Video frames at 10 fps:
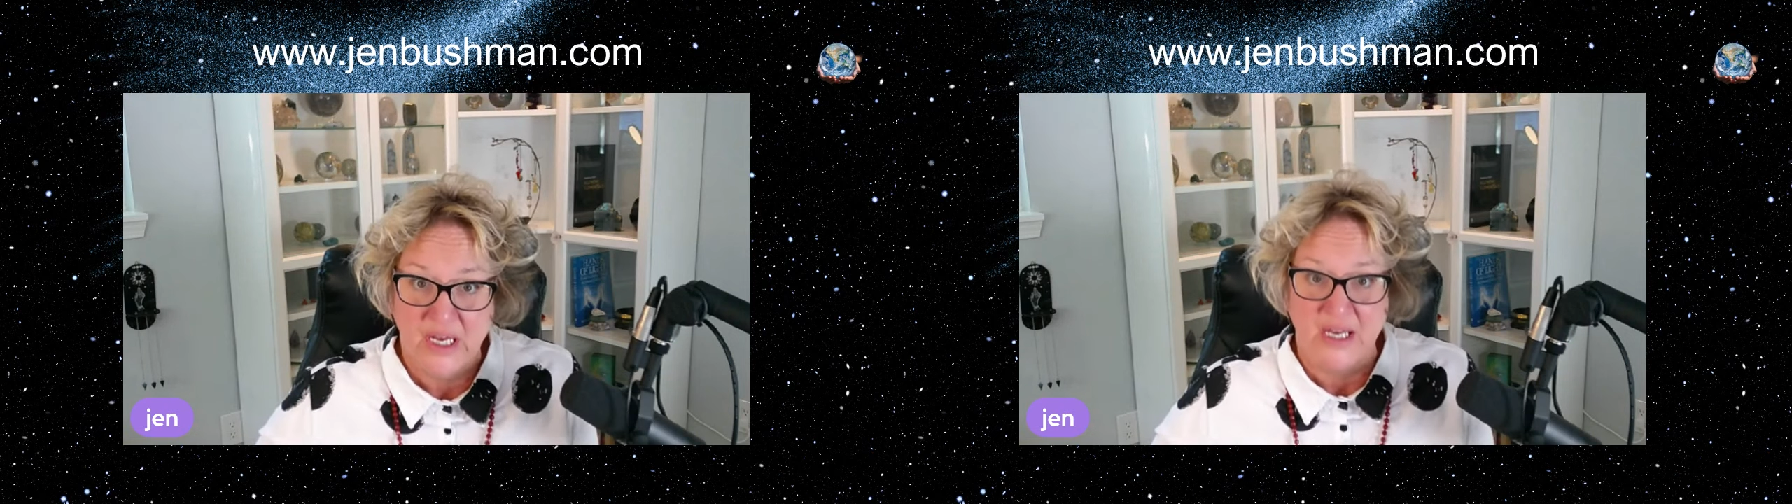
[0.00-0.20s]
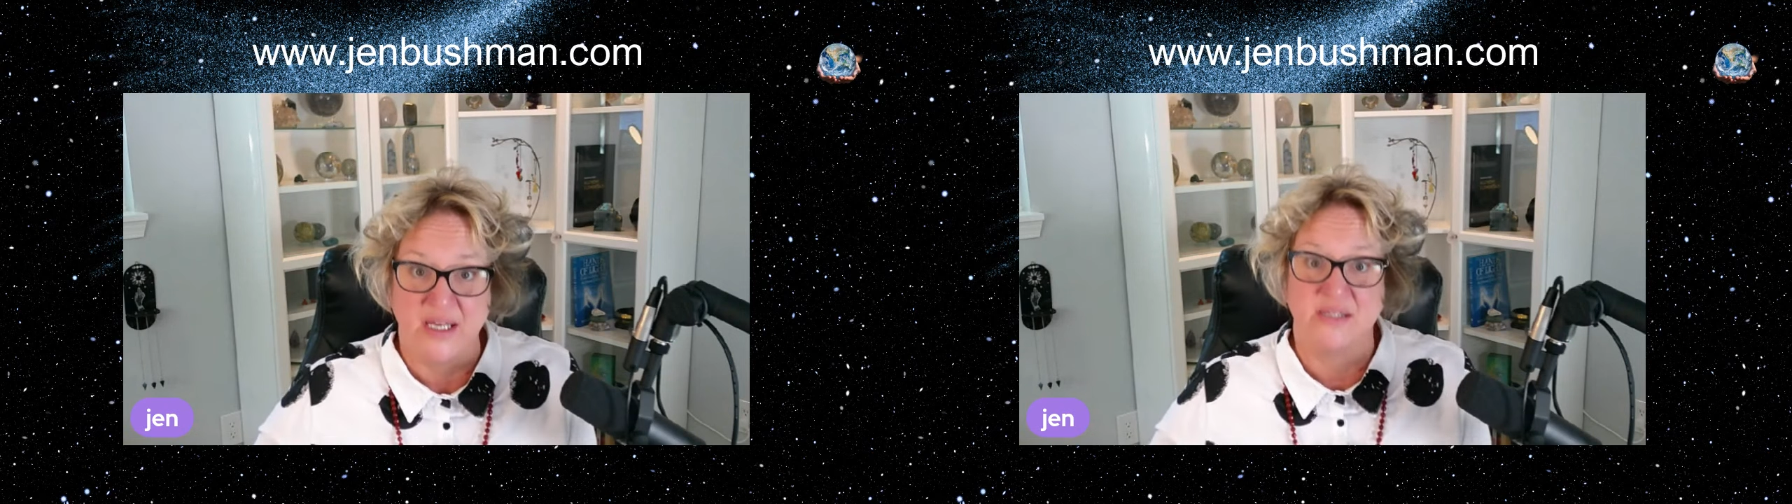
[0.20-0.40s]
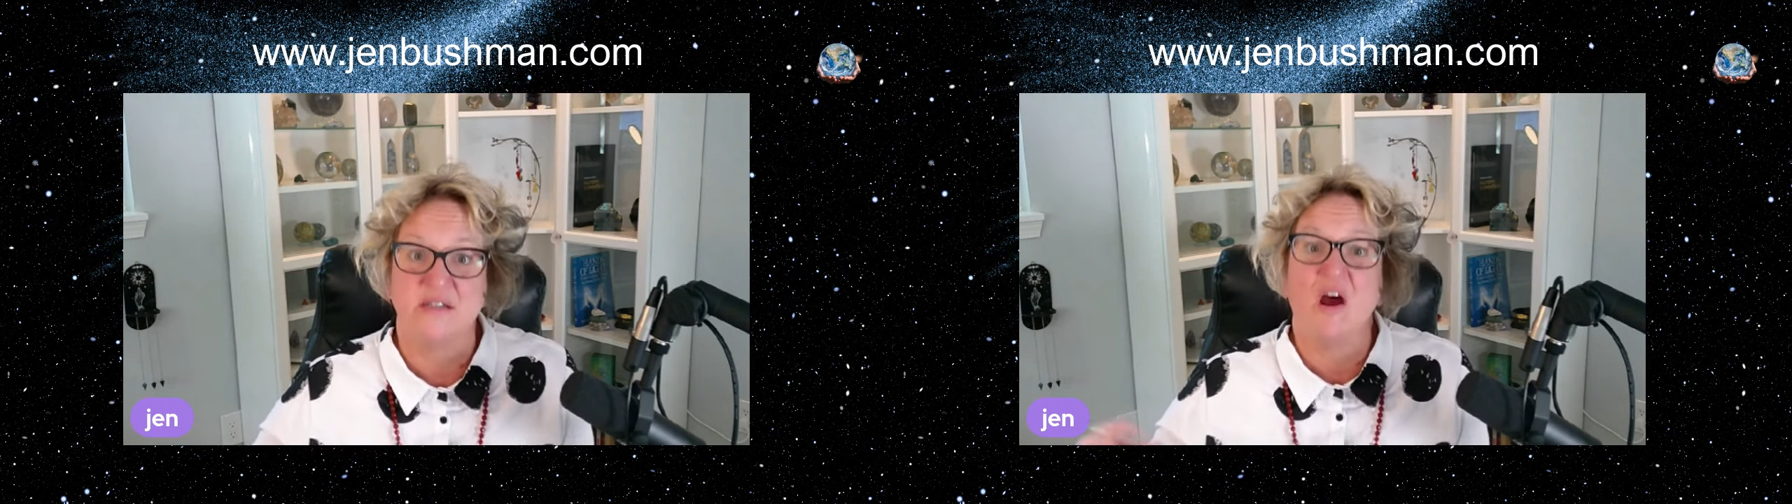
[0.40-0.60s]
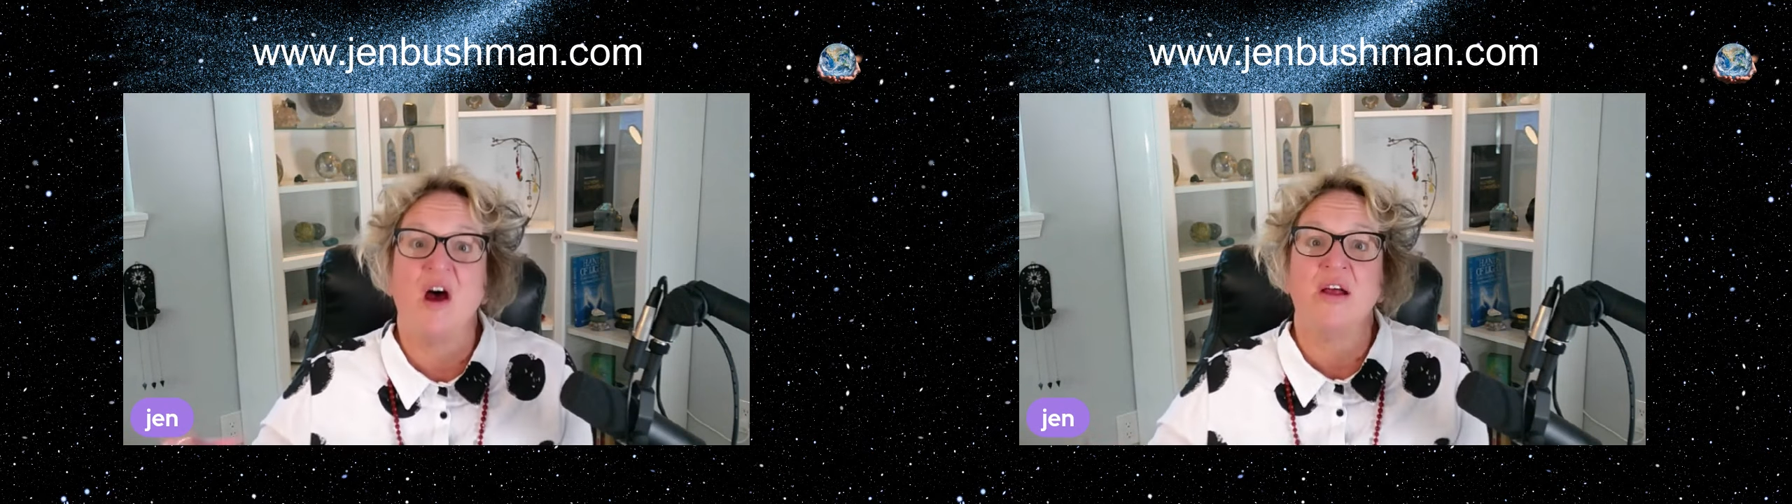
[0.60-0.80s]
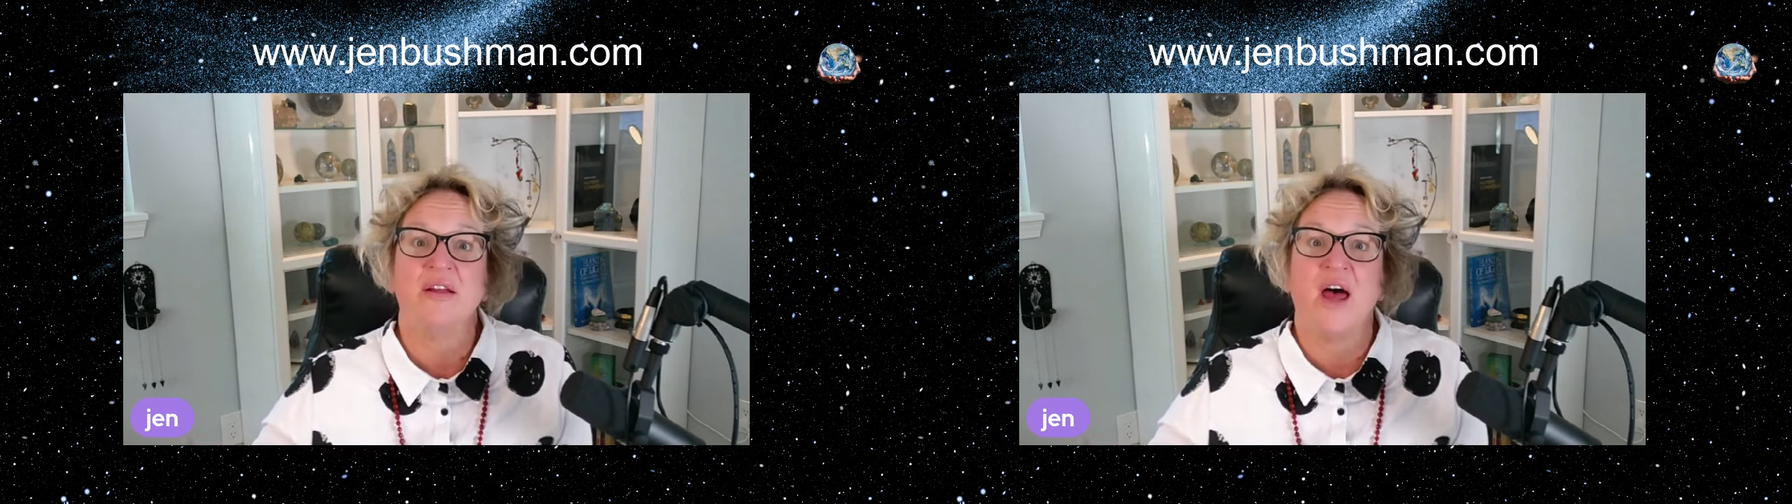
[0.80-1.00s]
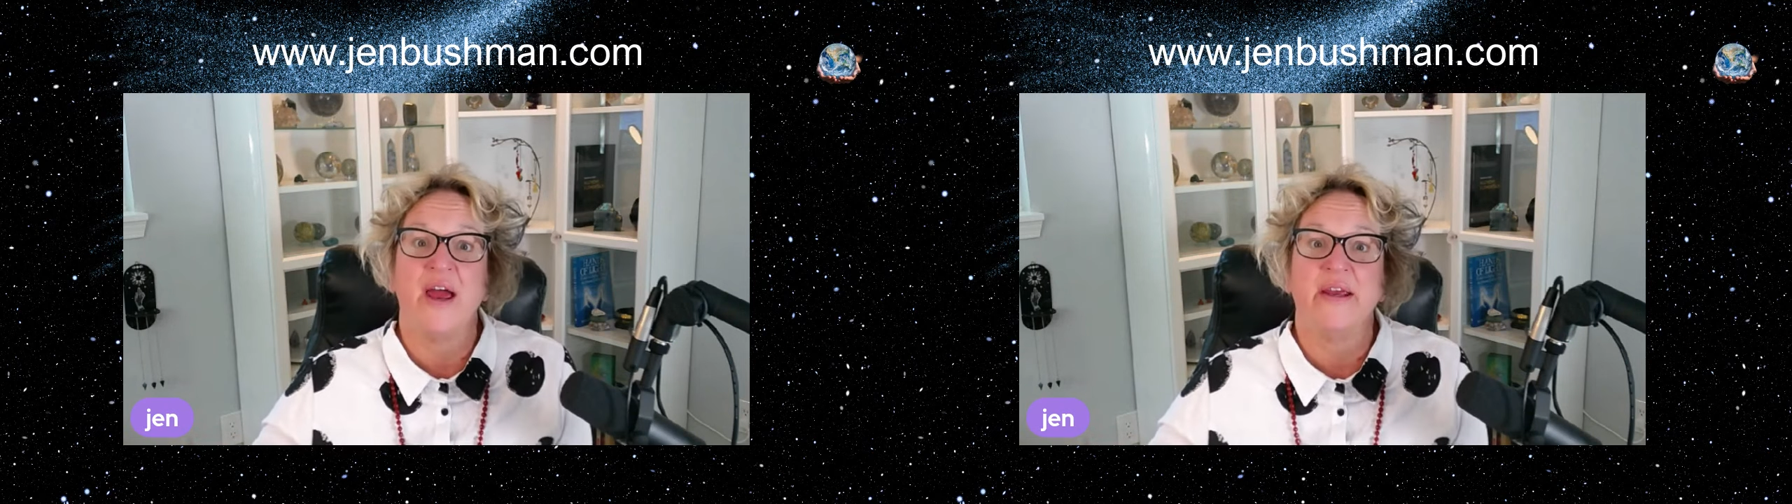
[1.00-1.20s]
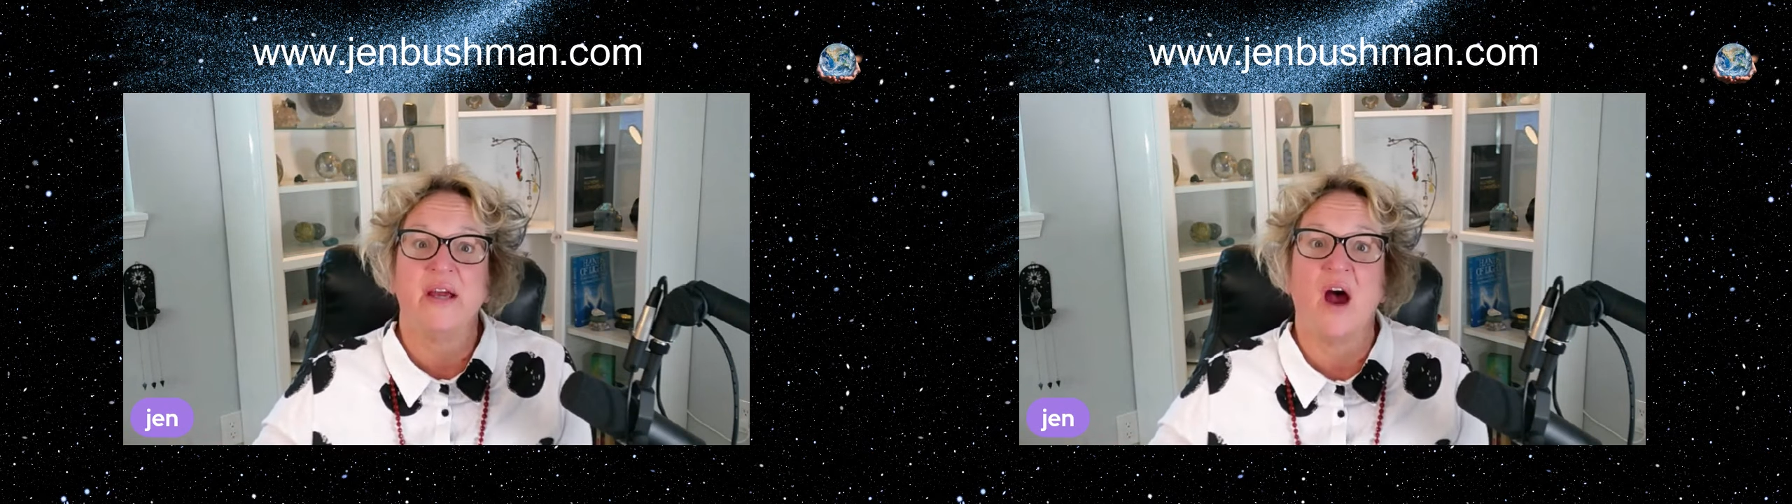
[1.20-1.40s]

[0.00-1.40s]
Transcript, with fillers: it's not like